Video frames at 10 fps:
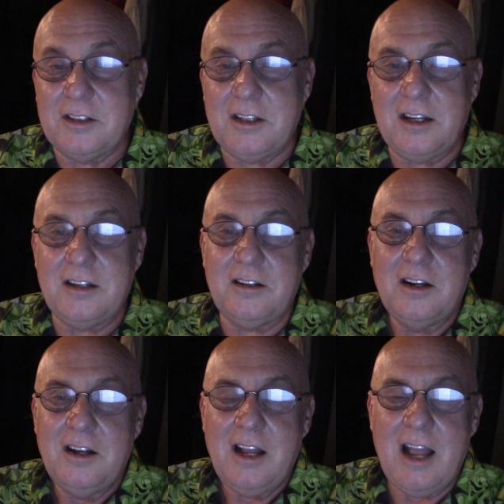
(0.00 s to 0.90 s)
that they
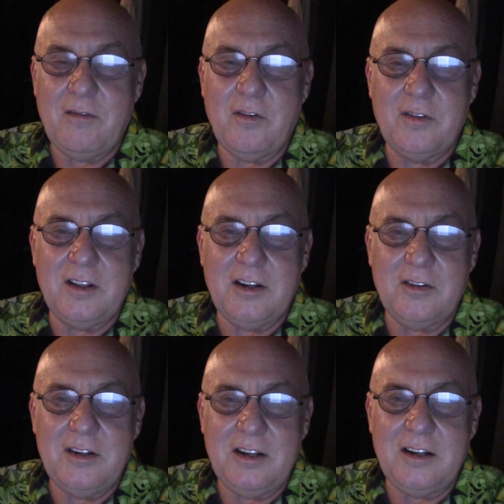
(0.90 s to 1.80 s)
have over
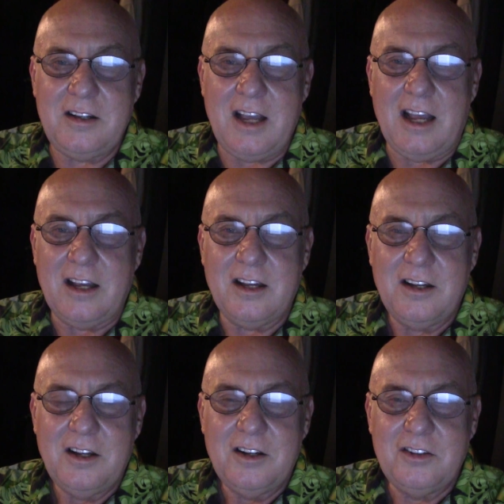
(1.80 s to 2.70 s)
there in,
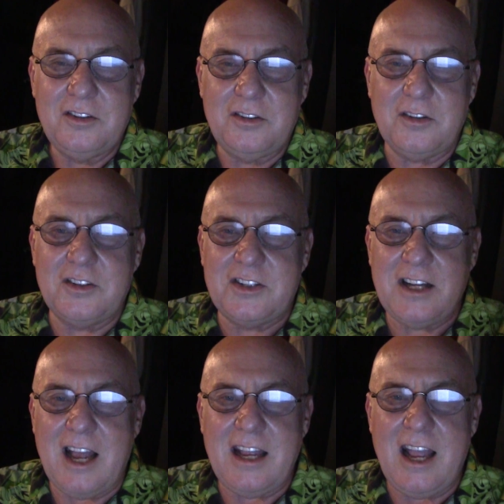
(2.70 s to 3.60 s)
to the
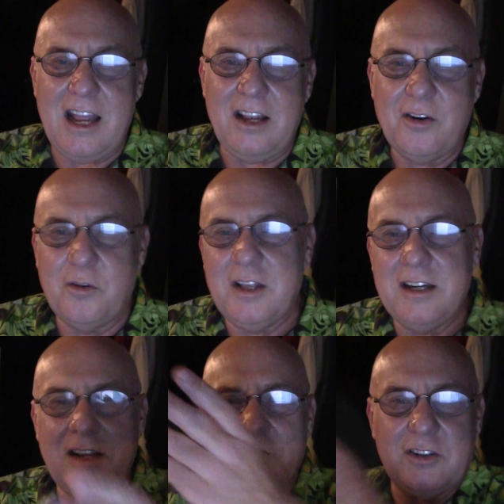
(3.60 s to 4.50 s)
CIA, who
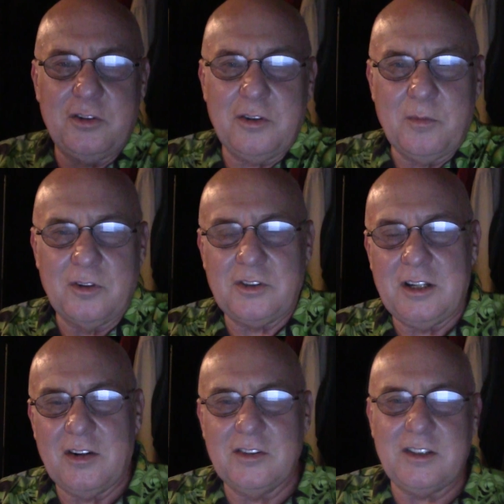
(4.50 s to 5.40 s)
then give it to the
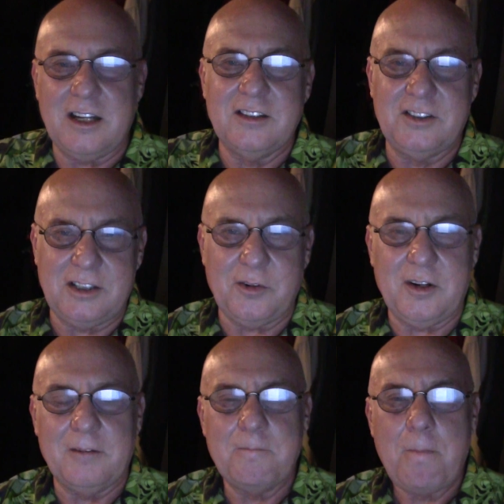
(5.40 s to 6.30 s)
mercenaries in
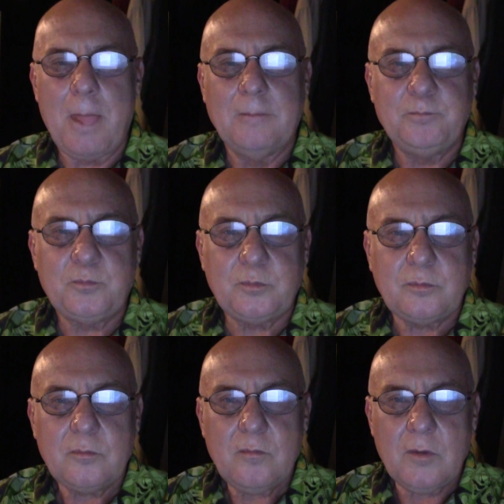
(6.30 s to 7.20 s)
Syria.
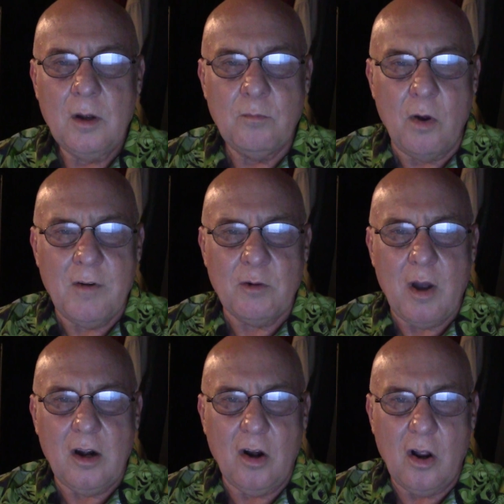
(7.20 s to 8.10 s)
Moving
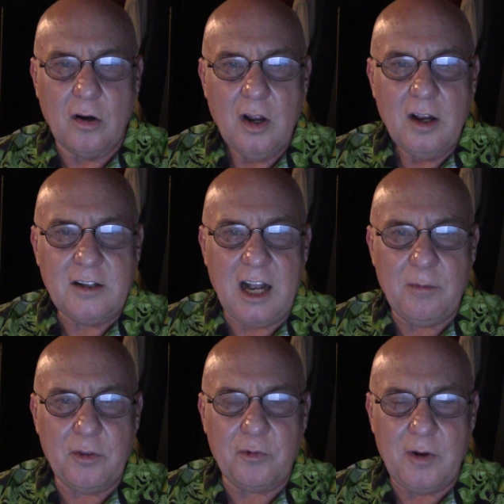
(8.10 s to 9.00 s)
right along,
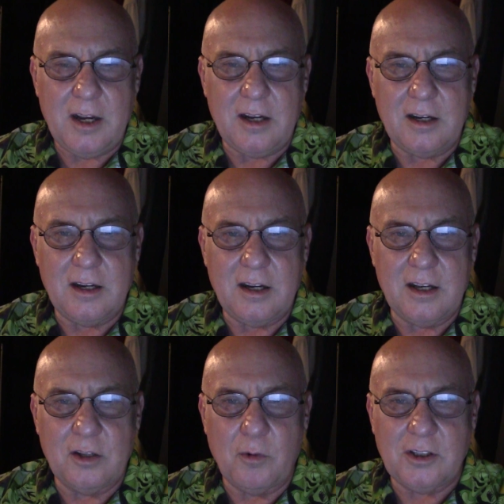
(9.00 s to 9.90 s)
Caliber 3
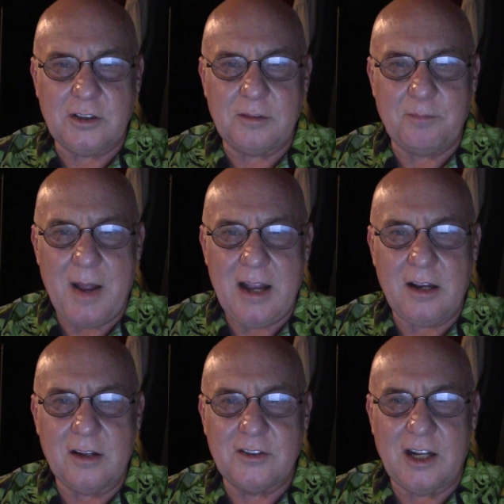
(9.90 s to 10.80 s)
in the West Bank
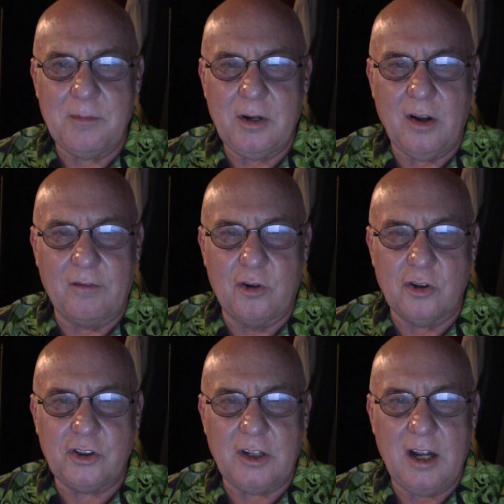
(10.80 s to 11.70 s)
settlement of
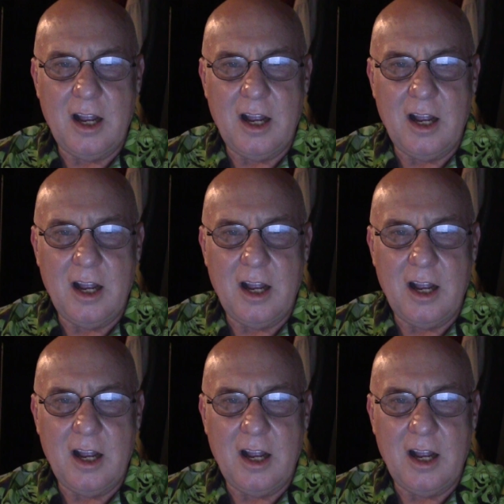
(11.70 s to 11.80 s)
Gush